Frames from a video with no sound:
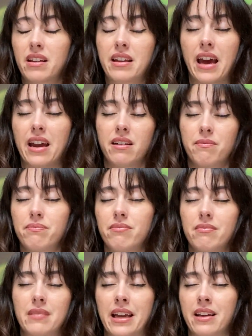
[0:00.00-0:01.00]

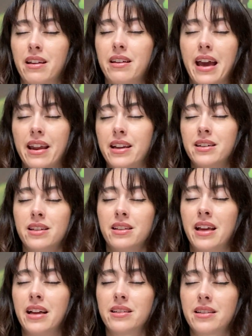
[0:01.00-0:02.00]
get into
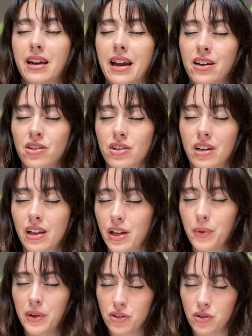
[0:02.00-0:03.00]
things that actually
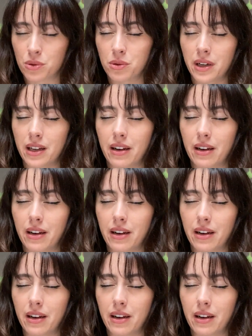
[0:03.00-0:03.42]
you enjoy,